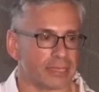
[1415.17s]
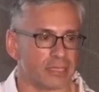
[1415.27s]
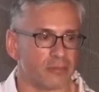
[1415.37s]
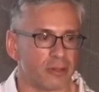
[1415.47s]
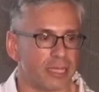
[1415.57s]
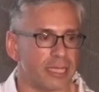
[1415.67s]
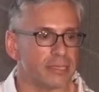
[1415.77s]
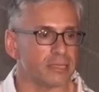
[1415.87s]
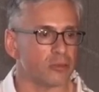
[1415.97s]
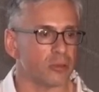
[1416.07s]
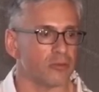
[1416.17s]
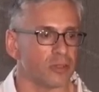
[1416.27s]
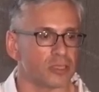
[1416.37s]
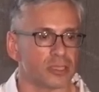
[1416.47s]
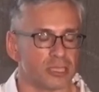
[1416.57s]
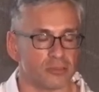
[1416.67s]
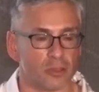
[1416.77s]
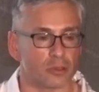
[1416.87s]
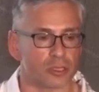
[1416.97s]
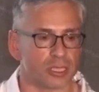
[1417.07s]
It's very easy to envision this
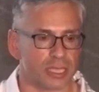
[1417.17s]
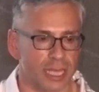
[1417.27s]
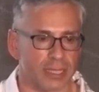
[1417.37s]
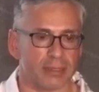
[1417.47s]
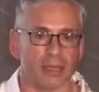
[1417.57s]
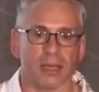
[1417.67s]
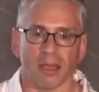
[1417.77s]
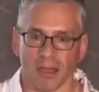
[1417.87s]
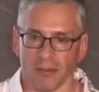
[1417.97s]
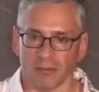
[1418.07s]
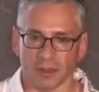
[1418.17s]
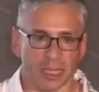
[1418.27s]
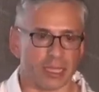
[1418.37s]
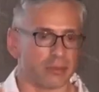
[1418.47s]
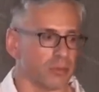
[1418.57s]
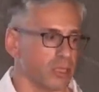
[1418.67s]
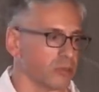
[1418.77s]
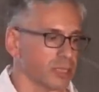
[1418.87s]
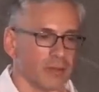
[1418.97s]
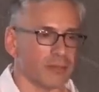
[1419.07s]
future state of like you know
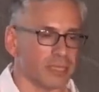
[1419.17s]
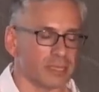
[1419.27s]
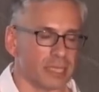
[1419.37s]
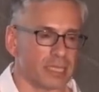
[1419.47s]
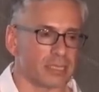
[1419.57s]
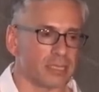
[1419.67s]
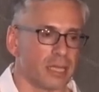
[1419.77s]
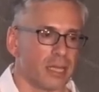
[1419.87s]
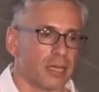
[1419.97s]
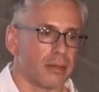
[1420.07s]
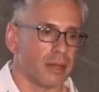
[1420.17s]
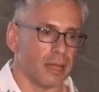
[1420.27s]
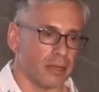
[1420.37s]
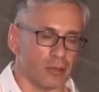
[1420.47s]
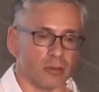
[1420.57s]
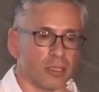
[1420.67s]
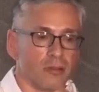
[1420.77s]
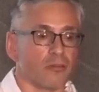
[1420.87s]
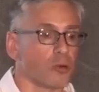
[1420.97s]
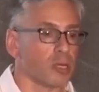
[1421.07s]
76 uh, or you know
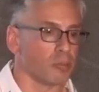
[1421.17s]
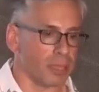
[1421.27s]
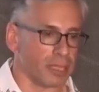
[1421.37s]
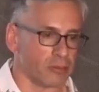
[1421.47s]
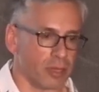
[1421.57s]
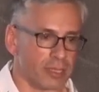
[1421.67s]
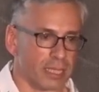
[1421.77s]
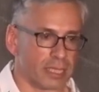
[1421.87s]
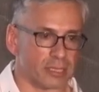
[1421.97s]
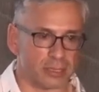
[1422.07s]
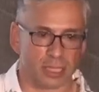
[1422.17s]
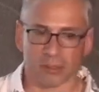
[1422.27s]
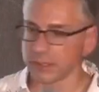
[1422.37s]
40 billion transactions a year.